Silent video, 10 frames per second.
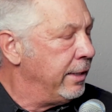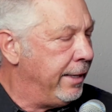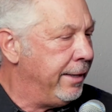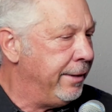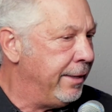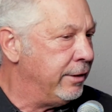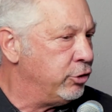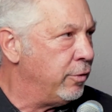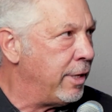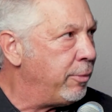And
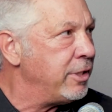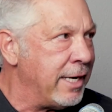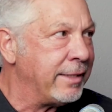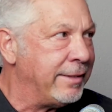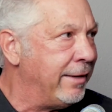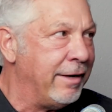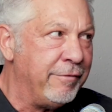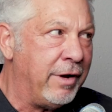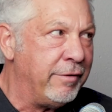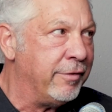so they protect that and
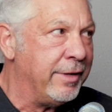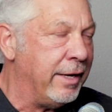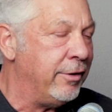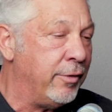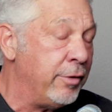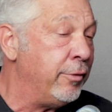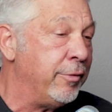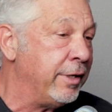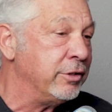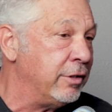they fight for that. And there are other
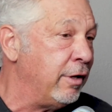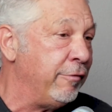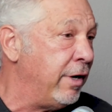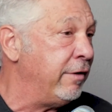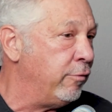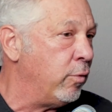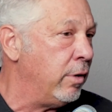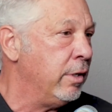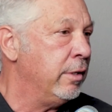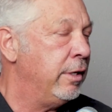things that they'll fight
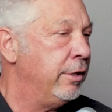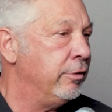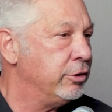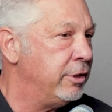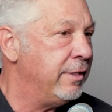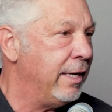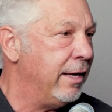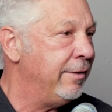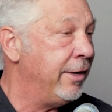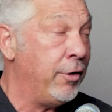for, and you'll see
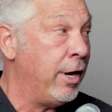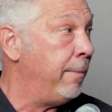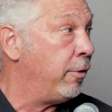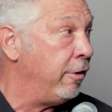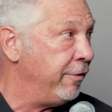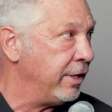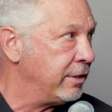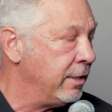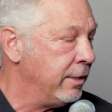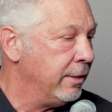that. They are not perfect.